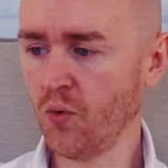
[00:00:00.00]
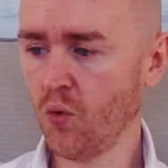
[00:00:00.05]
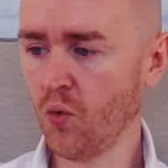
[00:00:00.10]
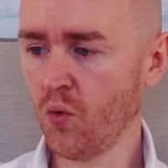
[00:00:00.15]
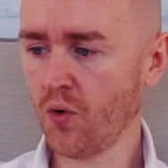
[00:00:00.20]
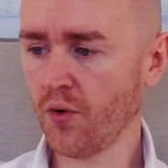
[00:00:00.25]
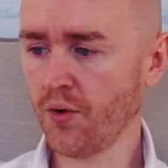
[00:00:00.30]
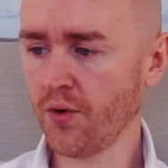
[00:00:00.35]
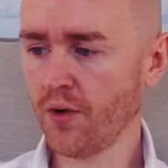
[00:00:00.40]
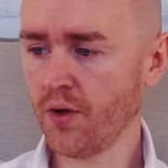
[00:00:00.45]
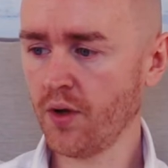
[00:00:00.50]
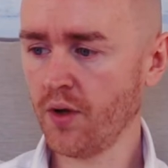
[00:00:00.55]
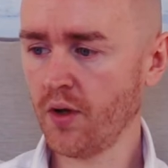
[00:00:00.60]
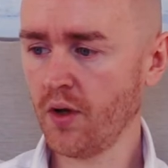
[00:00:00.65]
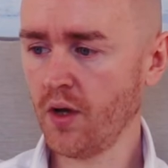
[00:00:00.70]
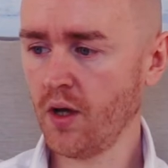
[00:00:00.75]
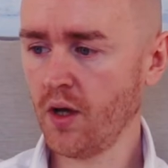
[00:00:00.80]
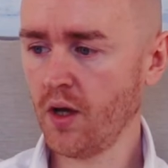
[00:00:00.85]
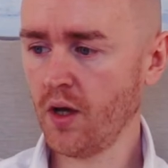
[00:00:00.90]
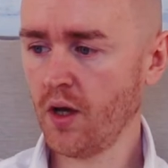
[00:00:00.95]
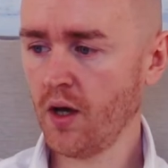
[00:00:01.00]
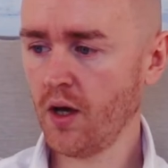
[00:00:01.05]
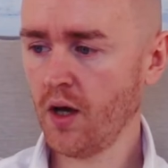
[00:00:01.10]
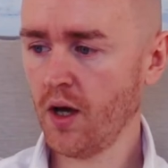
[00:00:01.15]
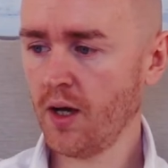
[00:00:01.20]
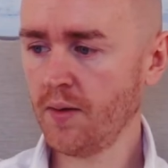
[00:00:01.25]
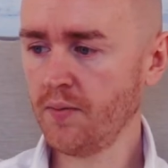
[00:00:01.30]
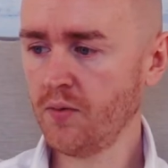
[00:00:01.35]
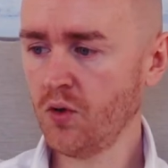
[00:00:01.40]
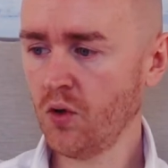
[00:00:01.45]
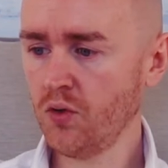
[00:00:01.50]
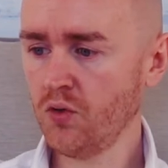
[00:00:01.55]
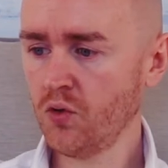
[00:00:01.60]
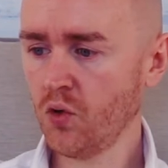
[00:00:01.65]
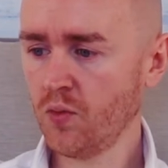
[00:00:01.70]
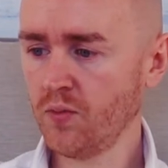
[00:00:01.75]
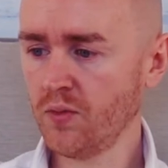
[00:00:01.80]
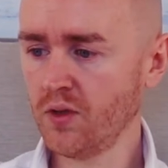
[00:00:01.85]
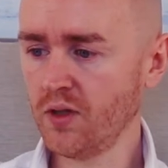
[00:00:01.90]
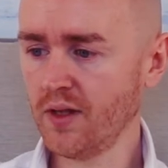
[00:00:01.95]
bored. I'm not
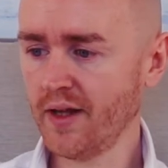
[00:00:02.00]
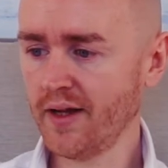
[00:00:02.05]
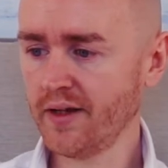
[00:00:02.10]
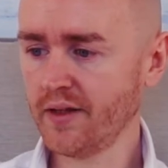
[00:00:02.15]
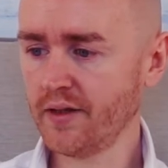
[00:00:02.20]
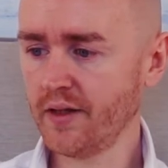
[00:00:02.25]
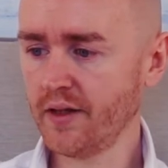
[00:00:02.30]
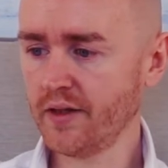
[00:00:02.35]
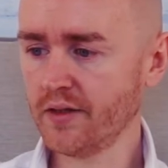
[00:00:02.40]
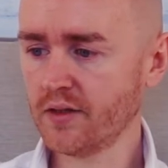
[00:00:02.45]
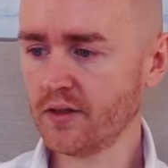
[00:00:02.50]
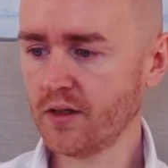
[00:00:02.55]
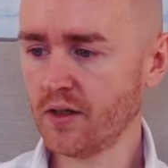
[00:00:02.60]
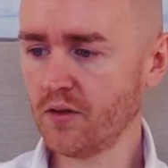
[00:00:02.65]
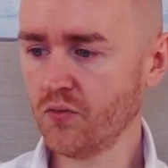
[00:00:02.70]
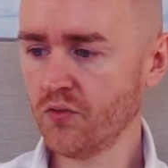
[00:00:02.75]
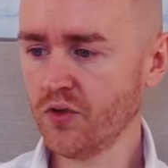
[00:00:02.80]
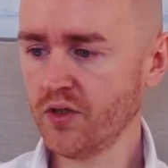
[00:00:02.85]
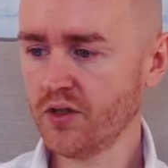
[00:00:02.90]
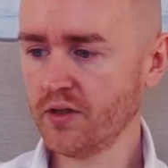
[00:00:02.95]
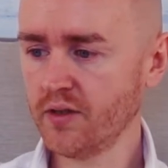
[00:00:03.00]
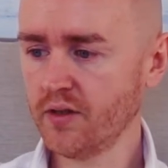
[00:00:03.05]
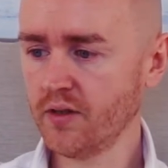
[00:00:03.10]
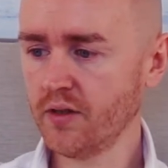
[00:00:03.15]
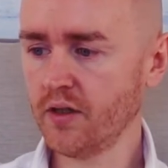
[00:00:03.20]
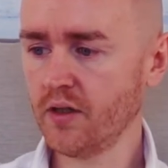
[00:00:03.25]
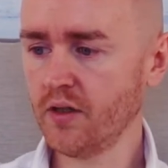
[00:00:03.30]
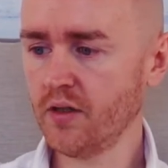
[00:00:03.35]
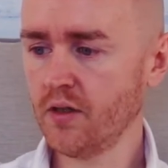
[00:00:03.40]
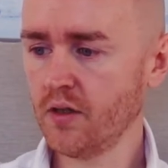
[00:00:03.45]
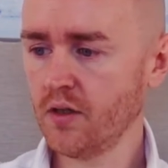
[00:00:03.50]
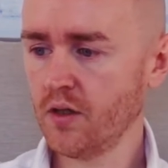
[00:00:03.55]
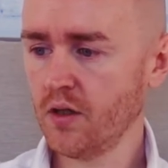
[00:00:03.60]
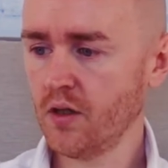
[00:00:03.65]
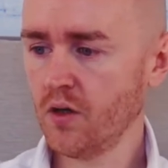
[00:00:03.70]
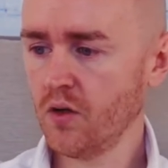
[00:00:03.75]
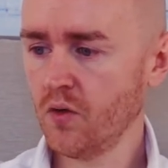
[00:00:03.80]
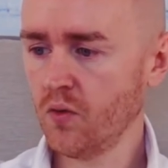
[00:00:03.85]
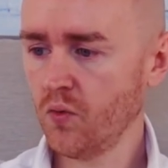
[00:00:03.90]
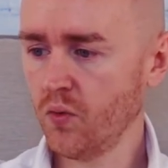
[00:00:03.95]
normally like this, and recently,
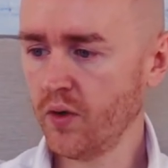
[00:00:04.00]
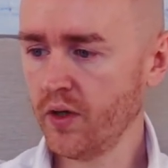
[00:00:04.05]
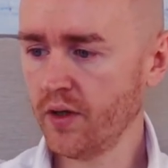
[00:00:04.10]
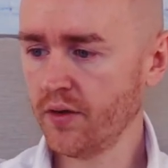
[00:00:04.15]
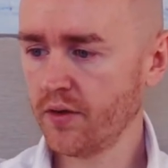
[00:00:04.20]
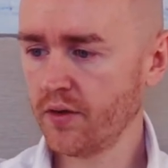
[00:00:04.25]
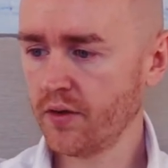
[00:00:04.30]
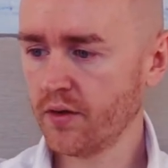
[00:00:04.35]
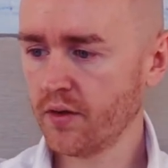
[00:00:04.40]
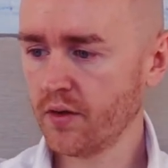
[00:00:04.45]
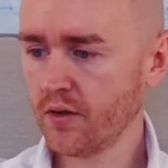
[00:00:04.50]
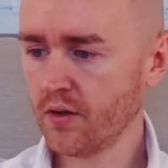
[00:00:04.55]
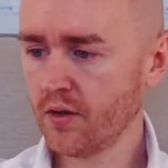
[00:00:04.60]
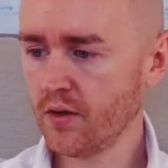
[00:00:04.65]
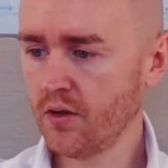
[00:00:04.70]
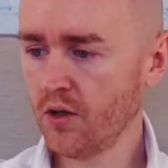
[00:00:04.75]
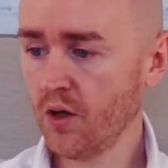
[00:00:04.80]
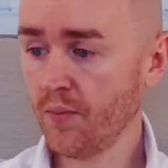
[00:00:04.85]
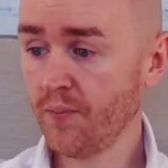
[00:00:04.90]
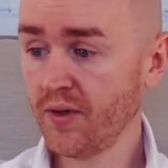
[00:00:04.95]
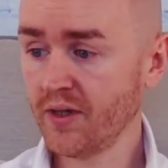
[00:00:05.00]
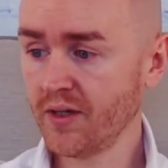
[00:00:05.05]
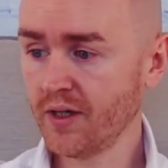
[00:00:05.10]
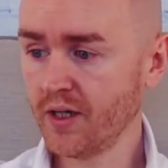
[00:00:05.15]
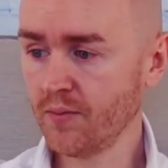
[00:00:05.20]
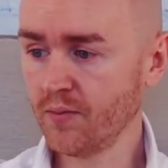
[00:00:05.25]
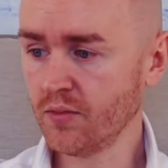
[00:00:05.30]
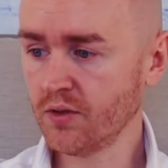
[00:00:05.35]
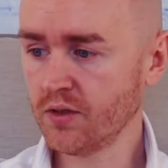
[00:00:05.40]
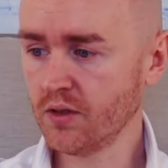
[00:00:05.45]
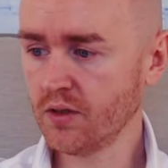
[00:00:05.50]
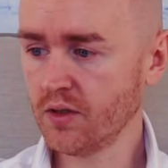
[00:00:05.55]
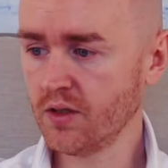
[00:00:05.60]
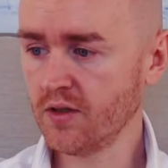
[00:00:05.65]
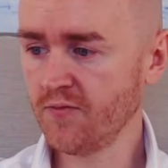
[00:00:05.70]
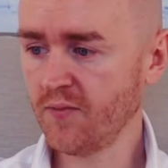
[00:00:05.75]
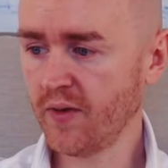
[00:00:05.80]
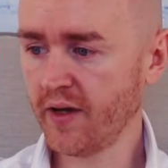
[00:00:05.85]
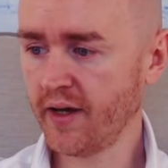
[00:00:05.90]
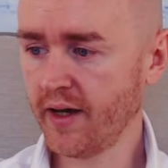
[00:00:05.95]
with not being able to
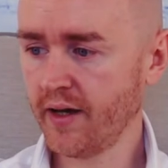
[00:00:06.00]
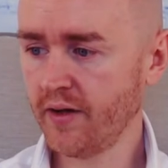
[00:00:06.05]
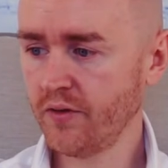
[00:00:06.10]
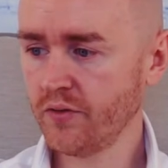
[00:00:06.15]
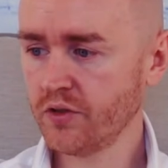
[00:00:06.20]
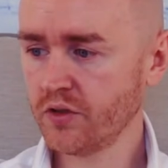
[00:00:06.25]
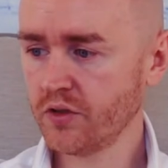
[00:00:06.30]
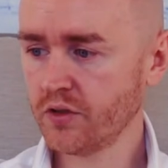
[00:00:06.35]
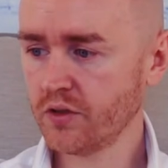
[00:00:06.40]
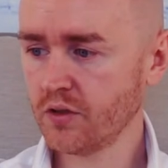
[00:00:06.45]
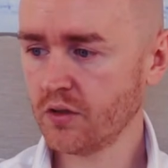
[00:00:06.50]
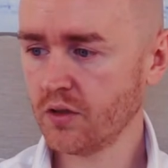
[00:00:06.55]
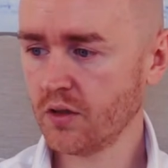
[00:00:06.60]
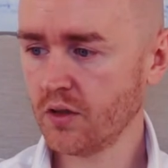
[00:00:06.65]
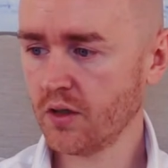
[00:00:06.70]
leave my house,